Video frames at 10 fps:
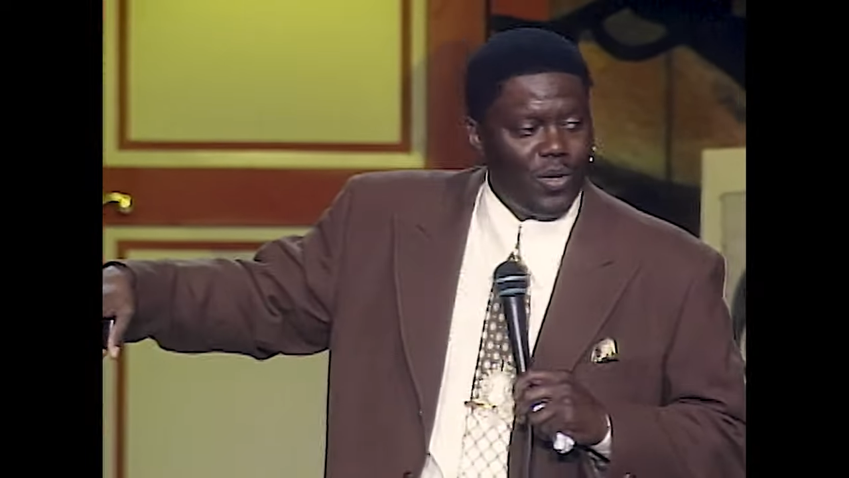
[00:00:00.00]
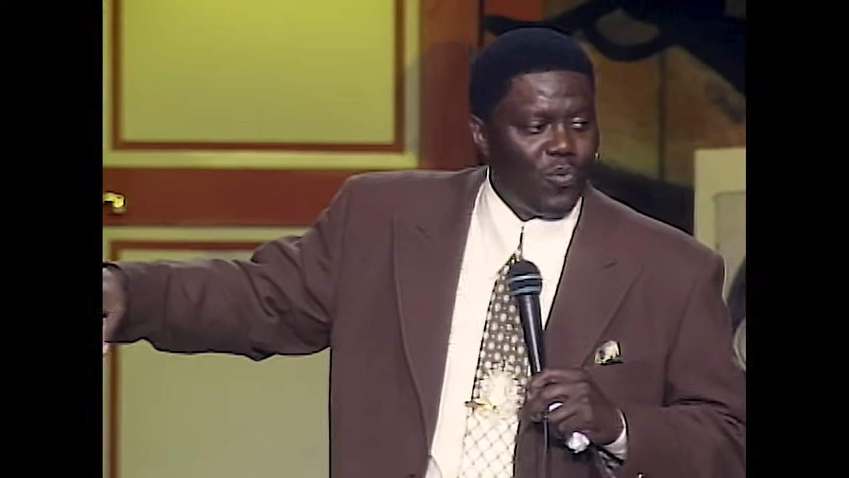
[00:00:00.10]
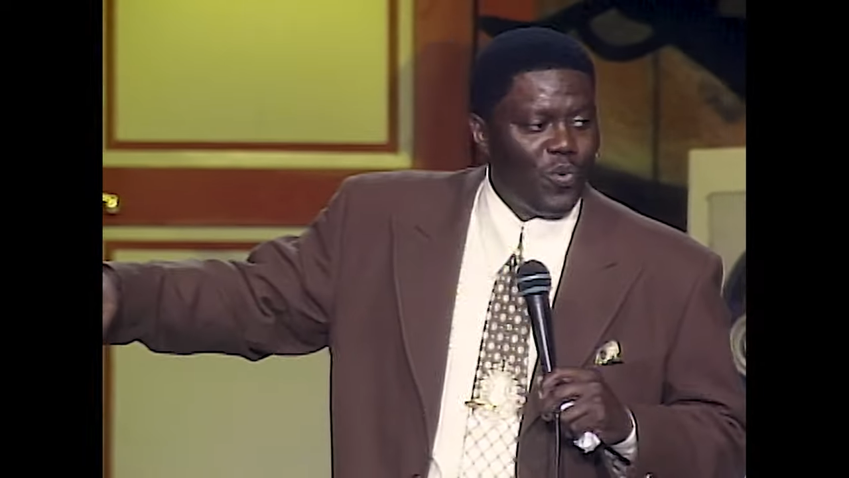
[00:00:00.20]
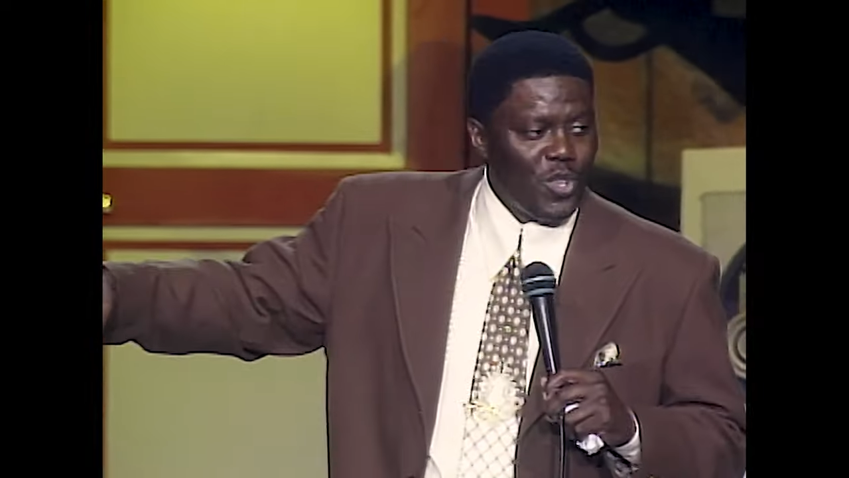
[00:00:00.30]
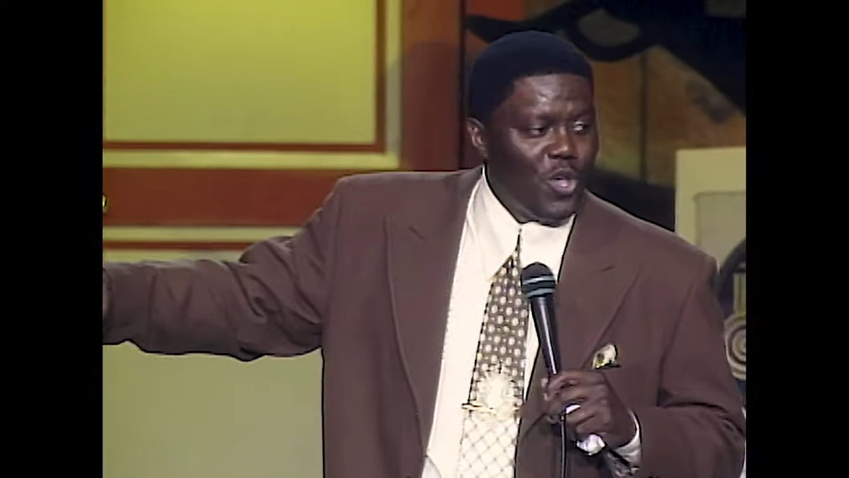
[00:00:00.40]

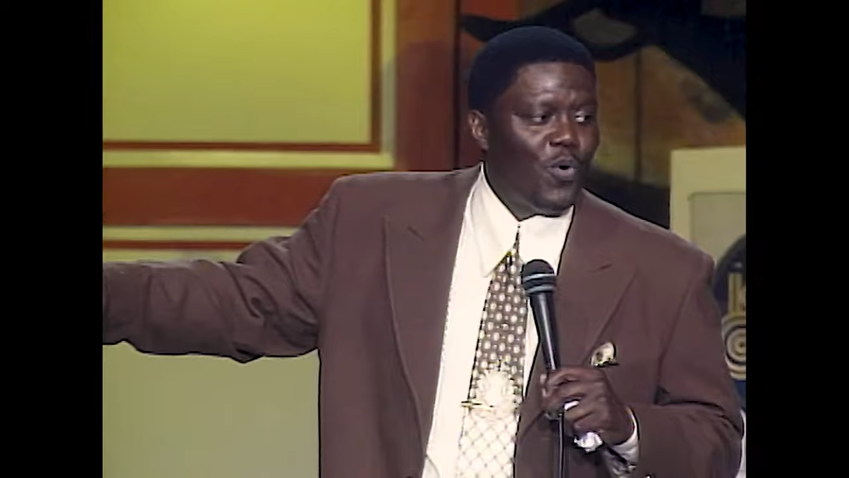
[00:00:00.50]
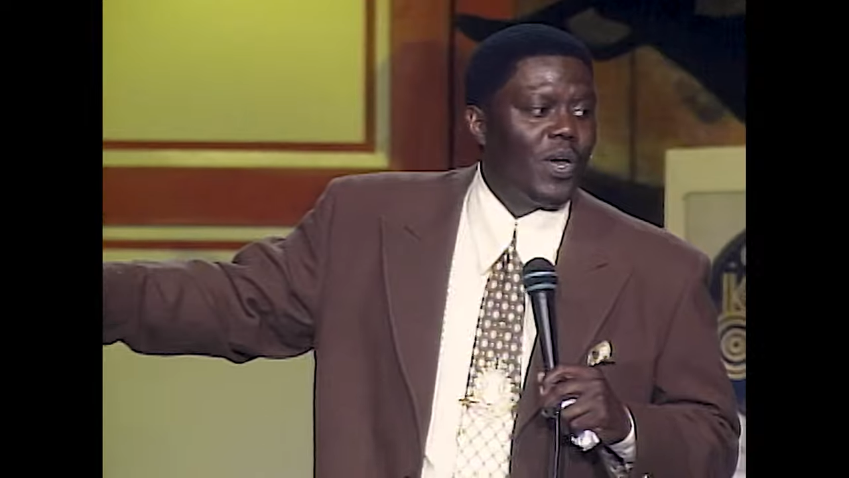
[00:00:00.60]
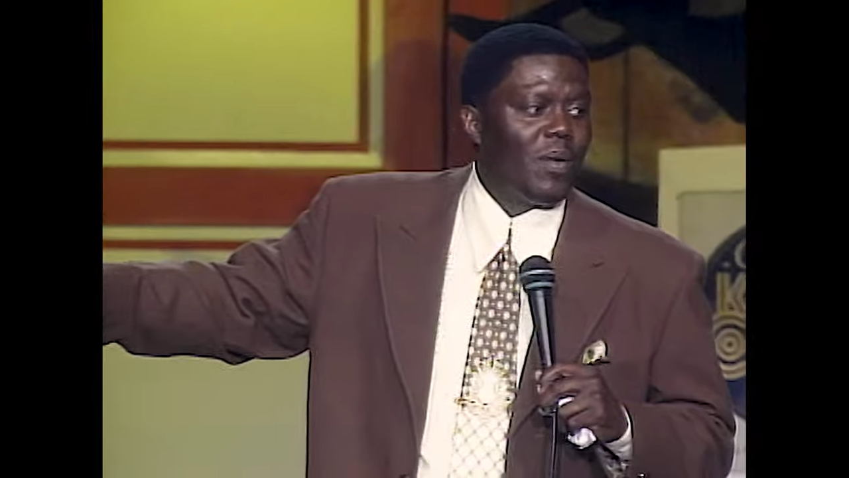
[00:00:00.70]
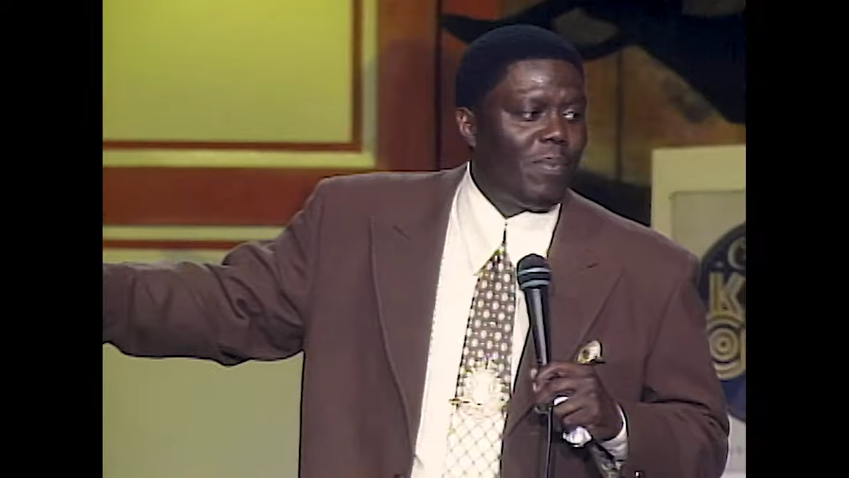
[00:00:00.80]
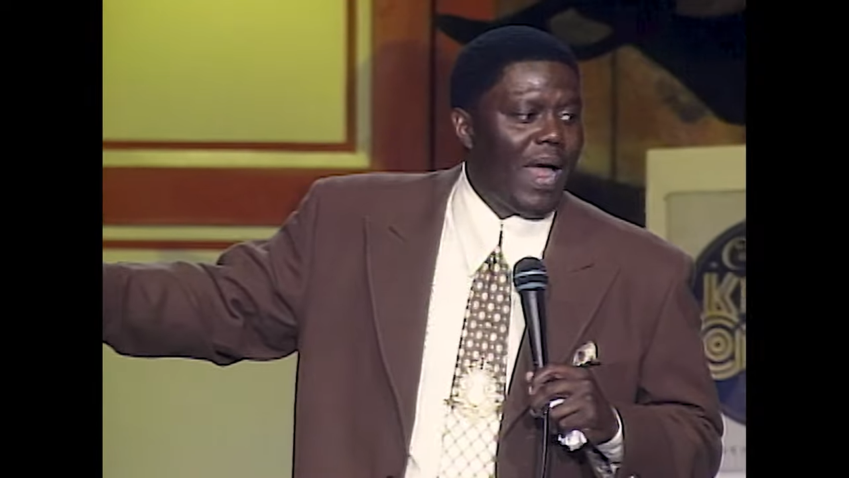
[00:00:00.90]
When you
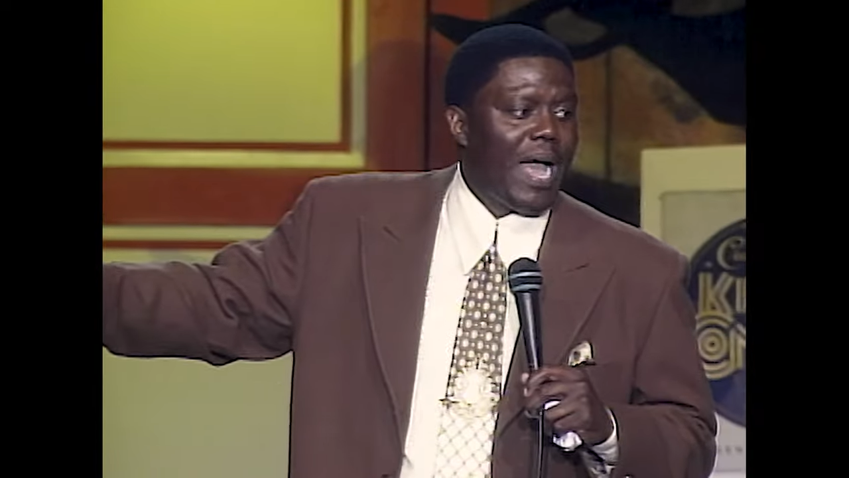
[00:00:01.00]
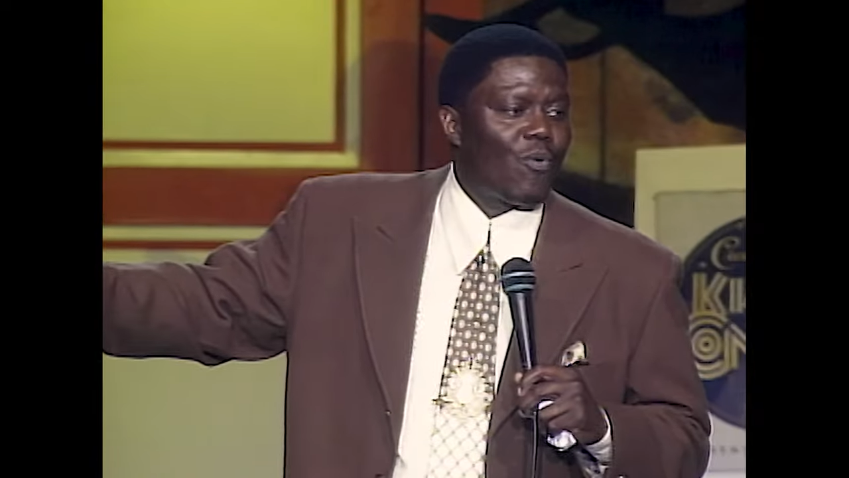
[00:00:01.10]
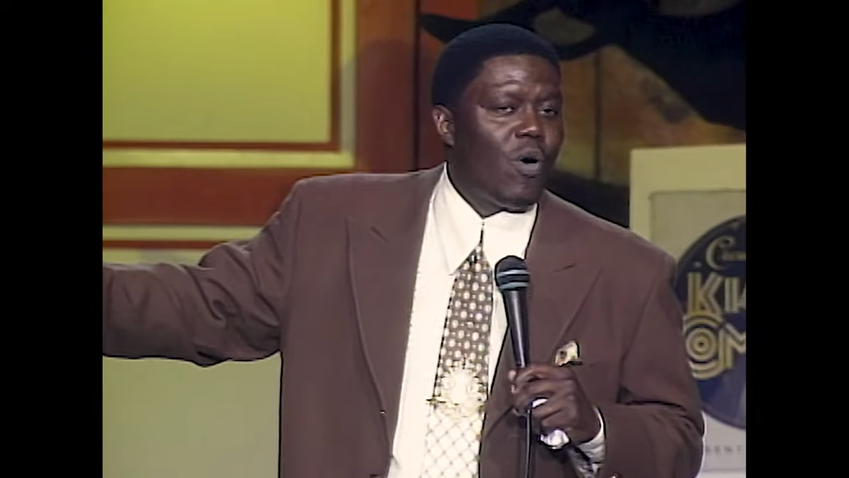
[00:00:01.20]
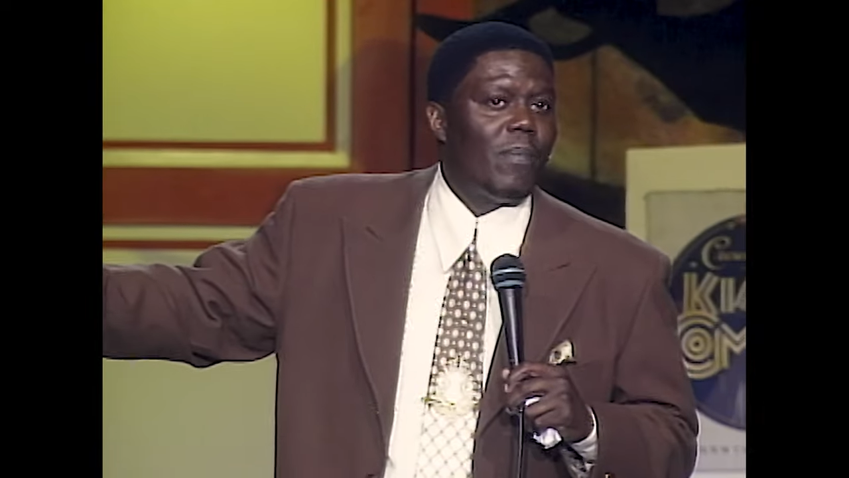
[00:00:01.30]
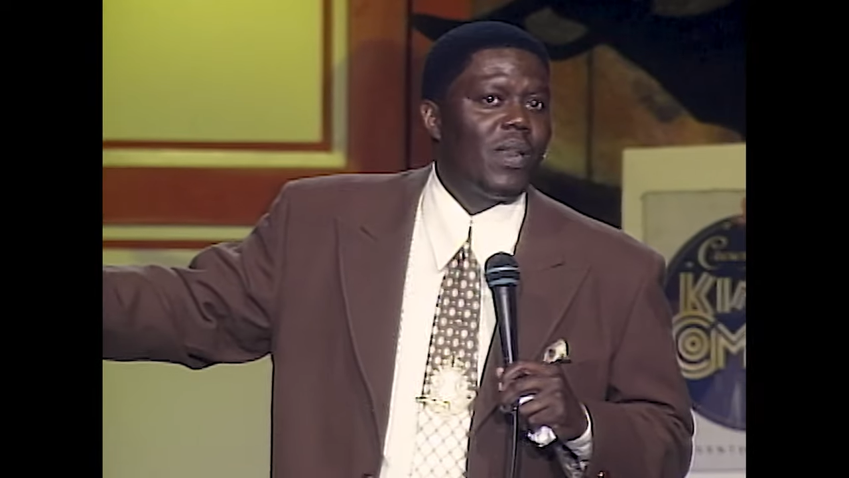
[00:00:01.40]
with a black
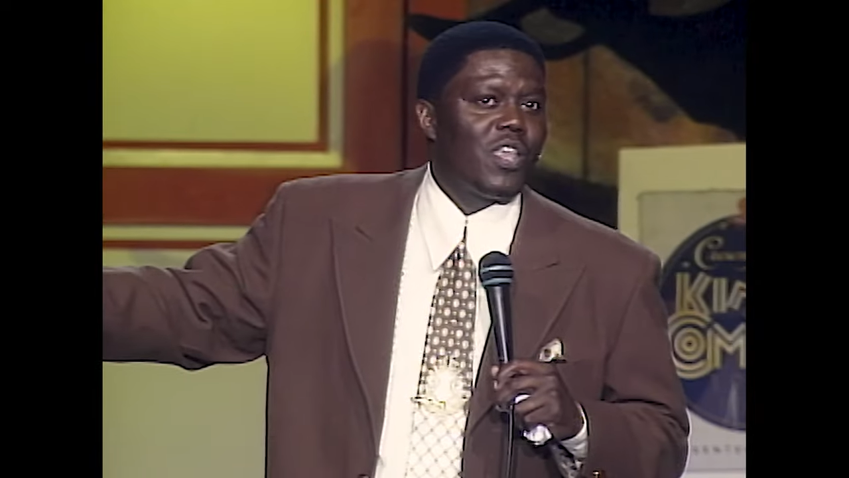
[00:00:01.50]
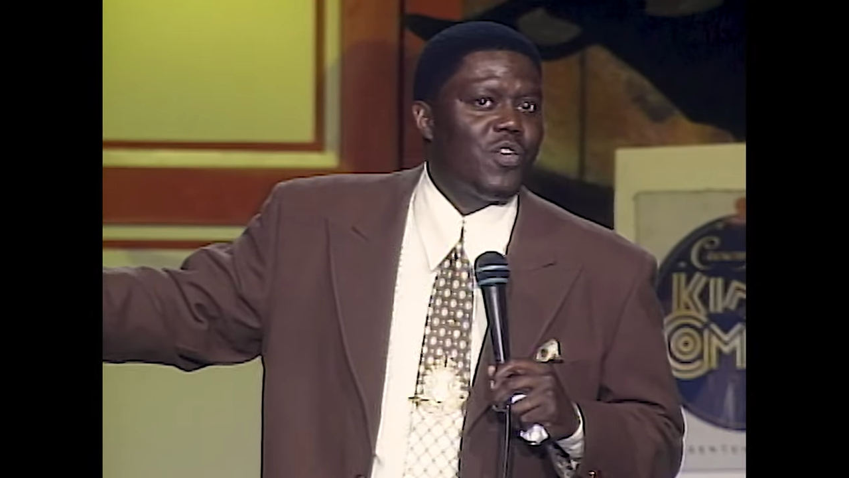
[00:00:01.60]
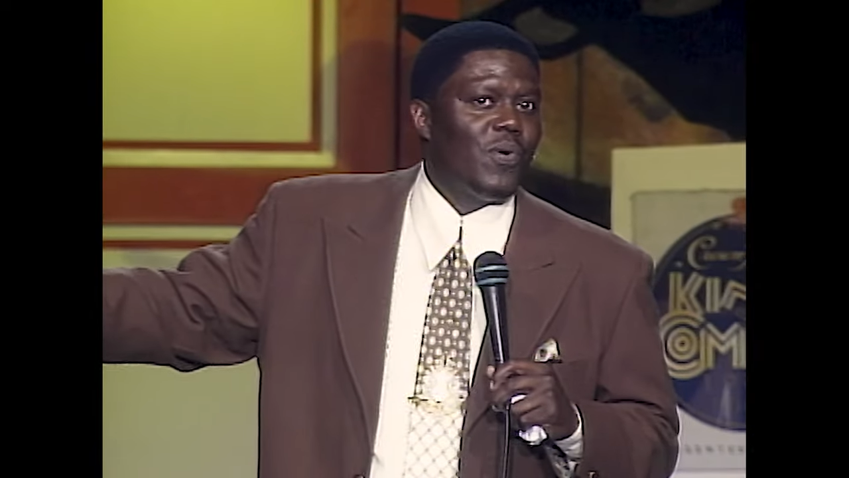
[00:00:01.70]
woman and you